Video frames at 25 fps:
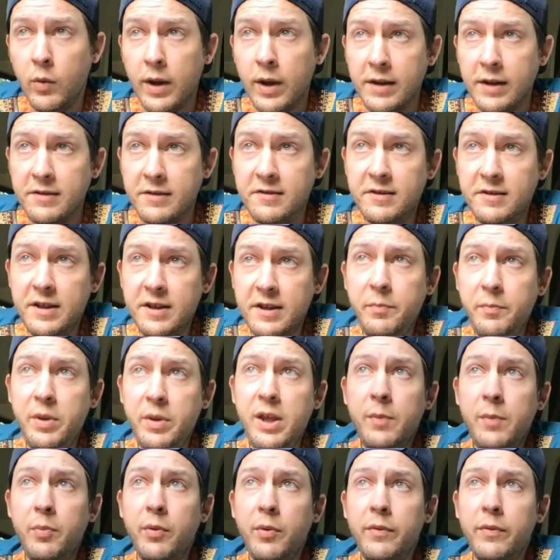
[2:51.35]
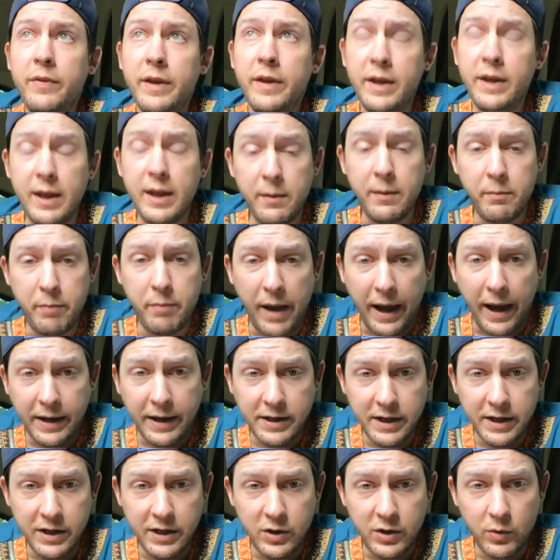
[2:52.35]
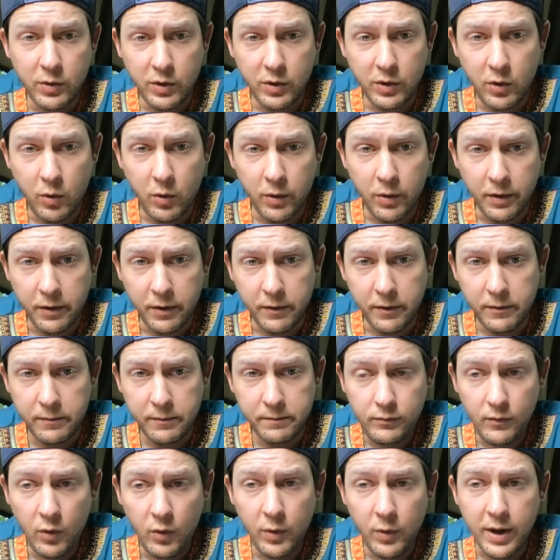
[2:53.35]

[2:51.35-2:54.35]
When I see people that get backed into a corner,